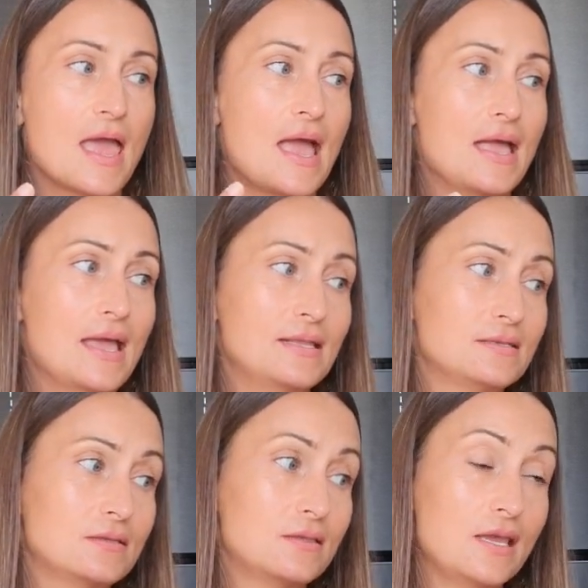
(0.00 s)

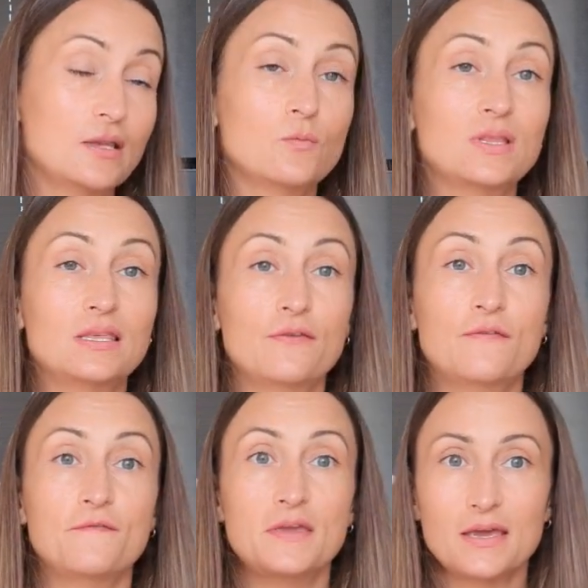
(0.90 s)
And then when their
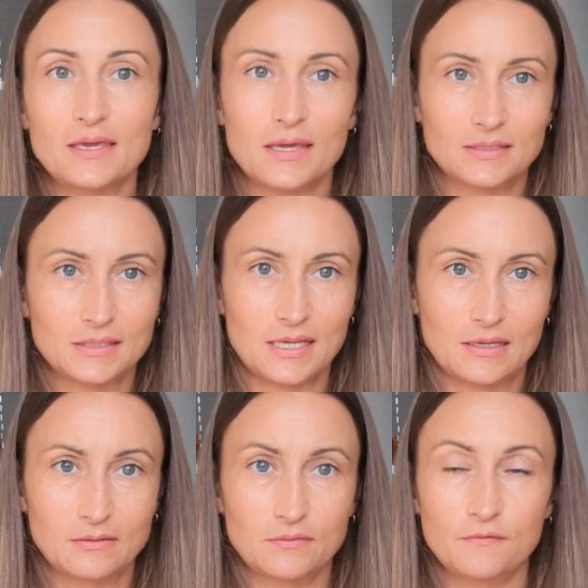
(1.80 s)
fear kicks
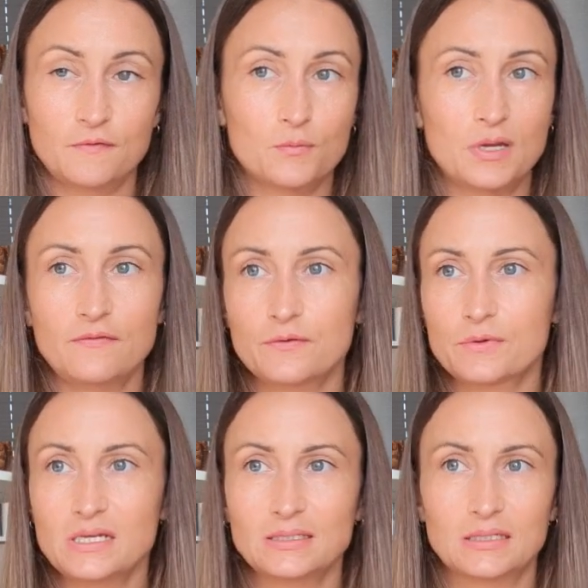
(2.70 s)
in, for whatever
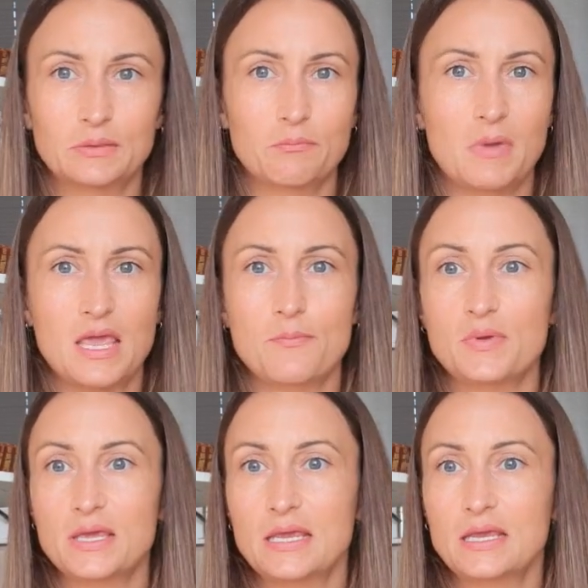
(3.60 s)
reason,
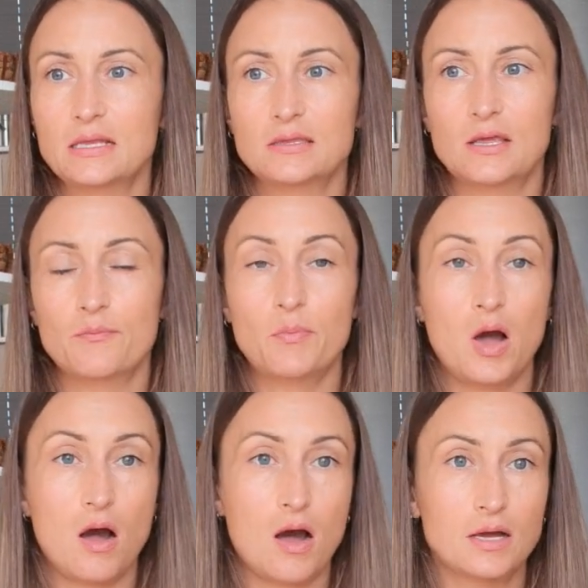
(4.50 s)
maybe their
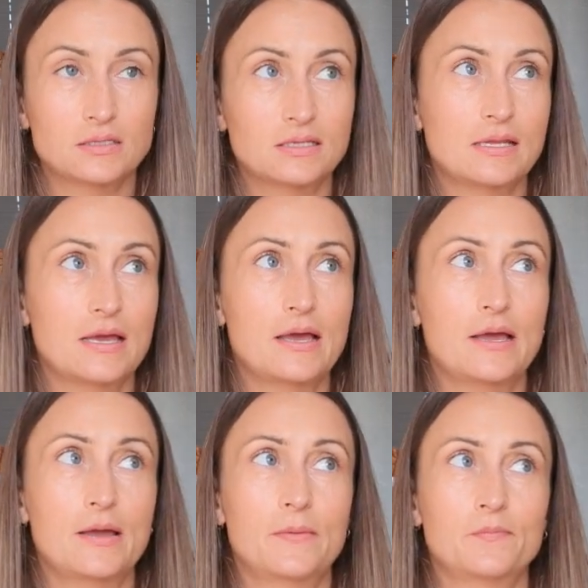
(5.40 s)

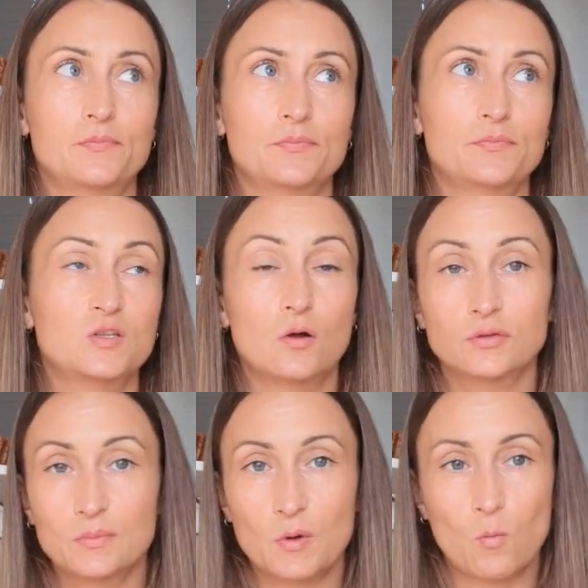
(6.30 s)
partner told
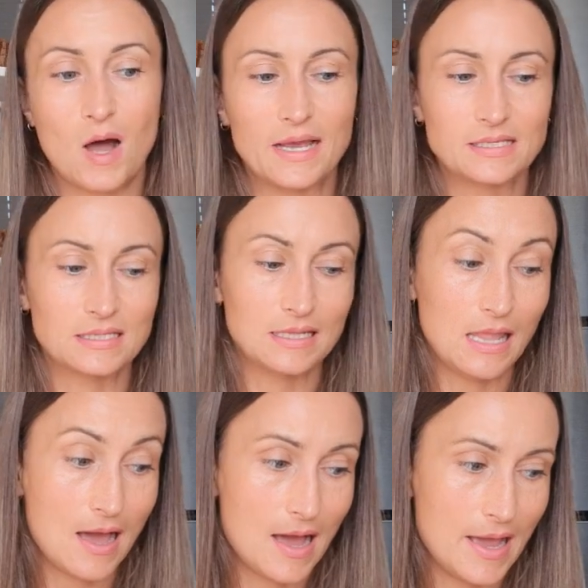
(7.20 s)
them a white
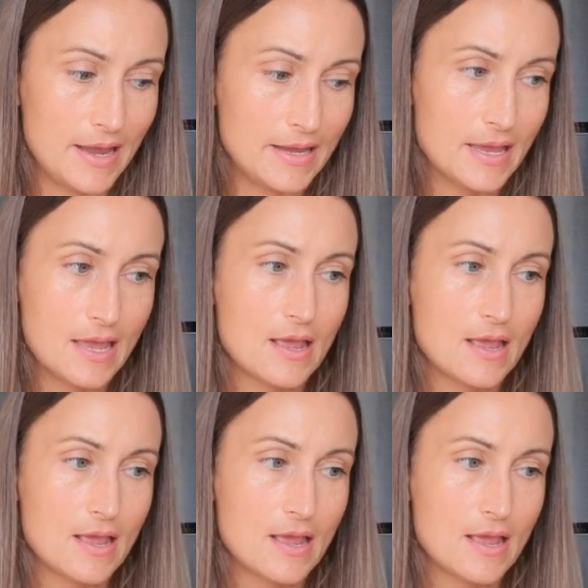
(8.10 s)
lie,